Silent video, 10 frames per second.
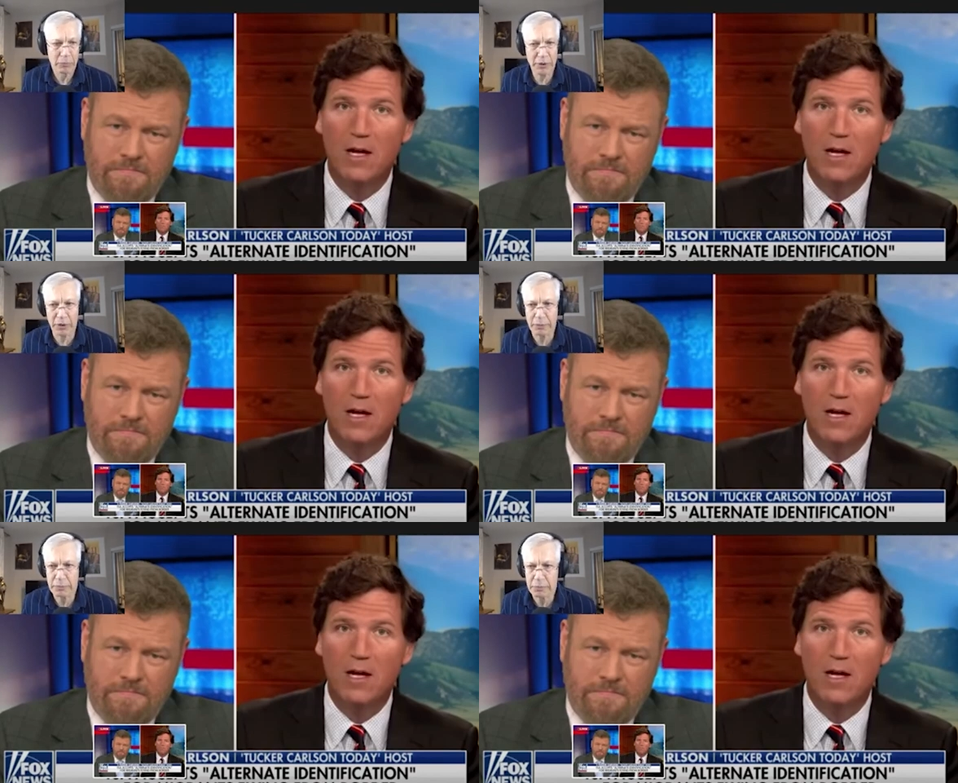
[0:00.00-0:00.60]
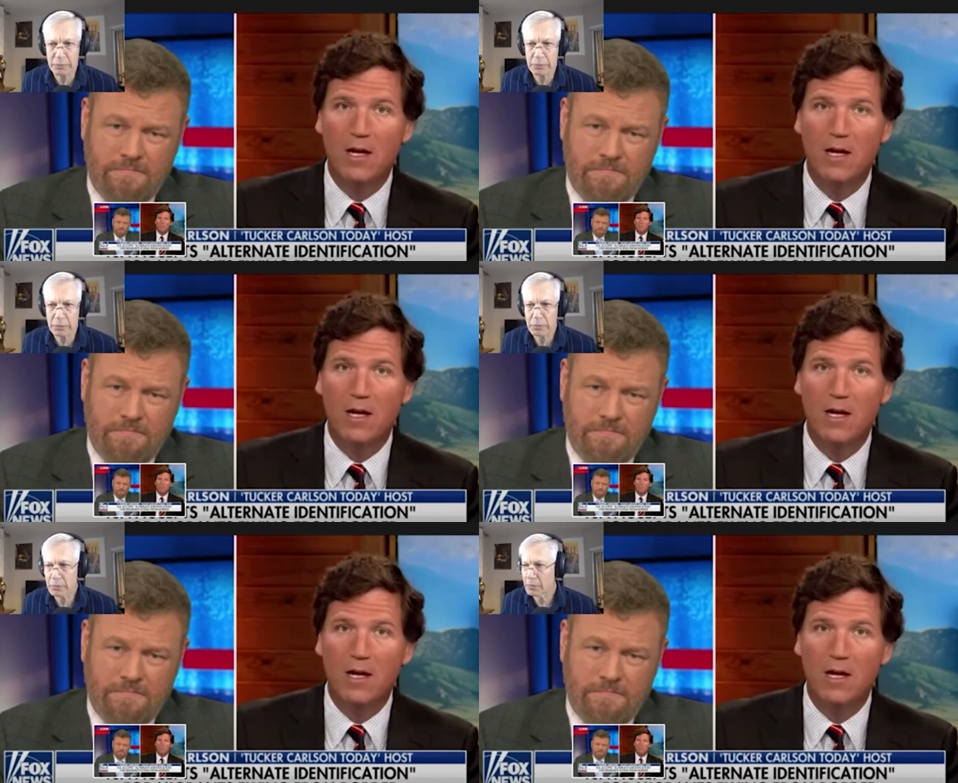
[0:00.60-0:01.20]
Speaker 1: you know,
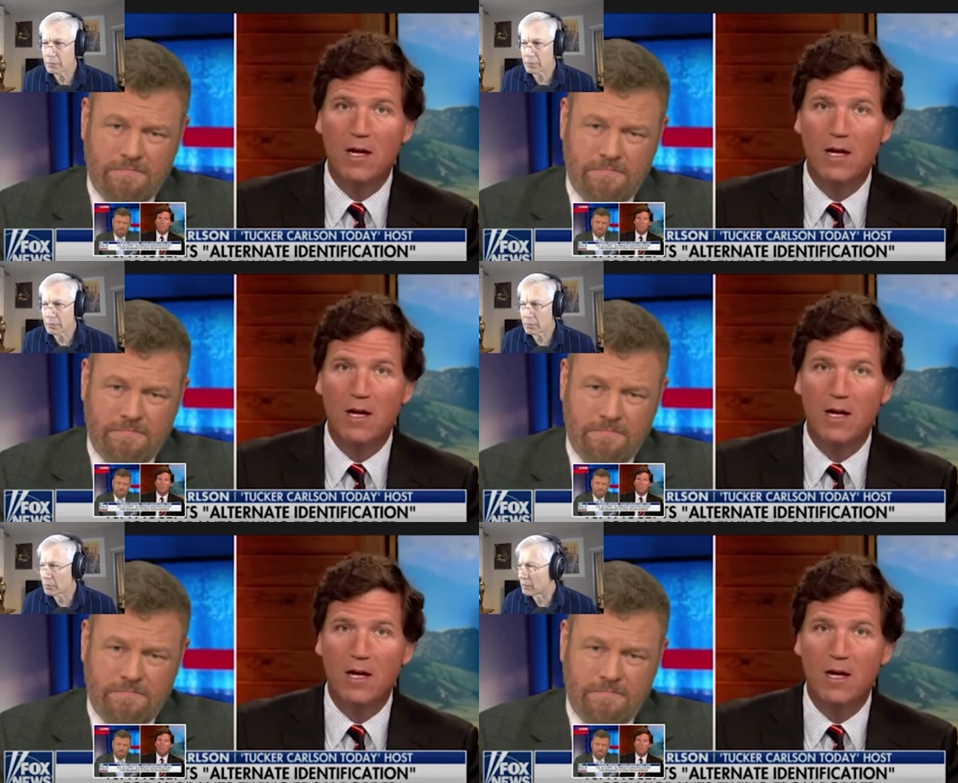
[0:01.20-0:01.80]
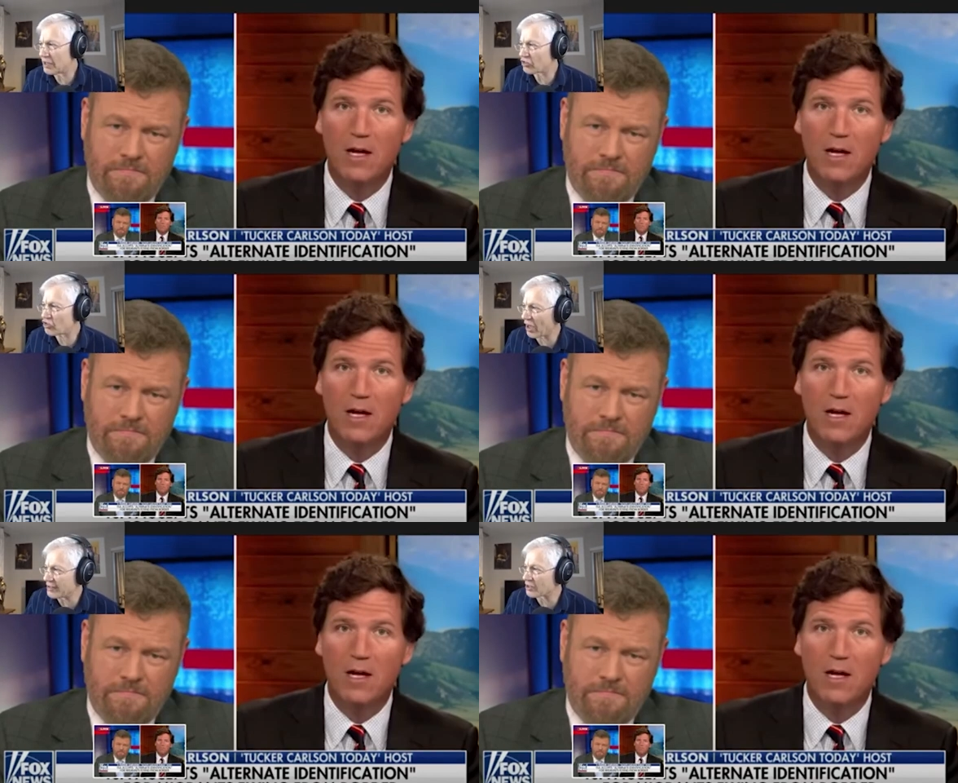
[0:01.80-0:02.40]
his
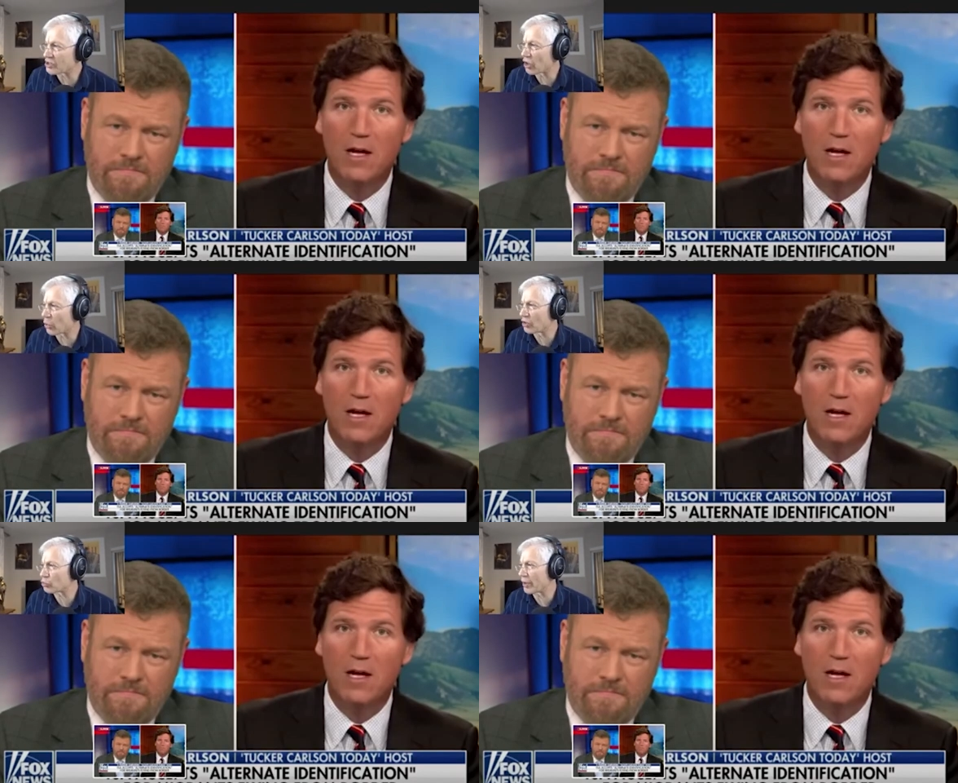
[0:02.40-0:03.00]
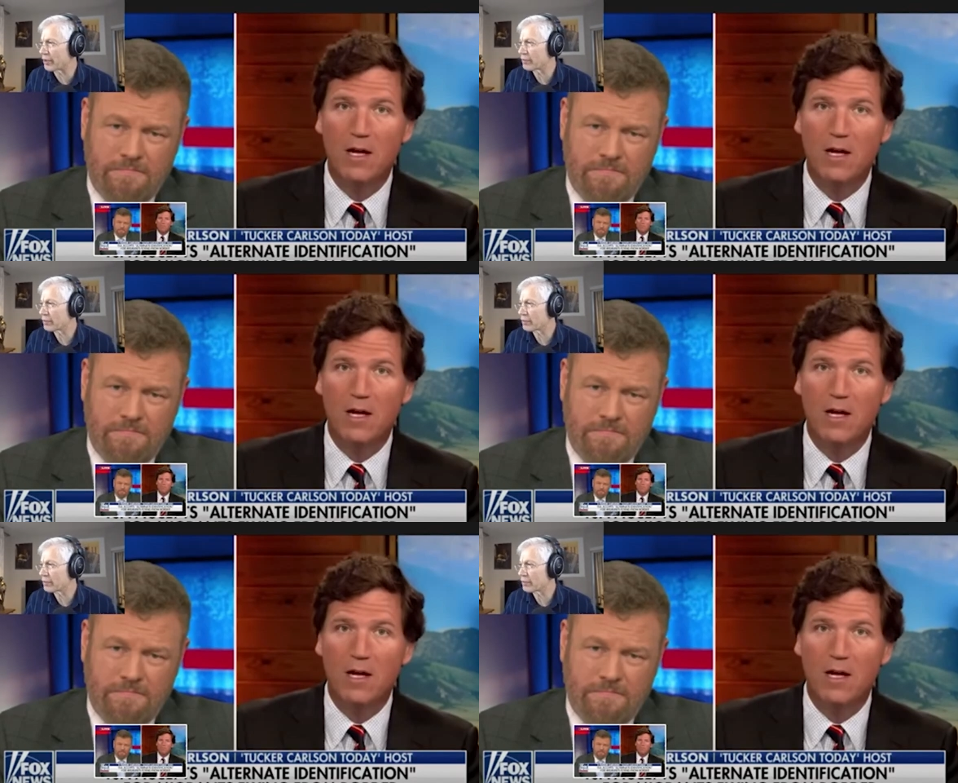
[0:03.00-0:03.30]
side doesn't always win.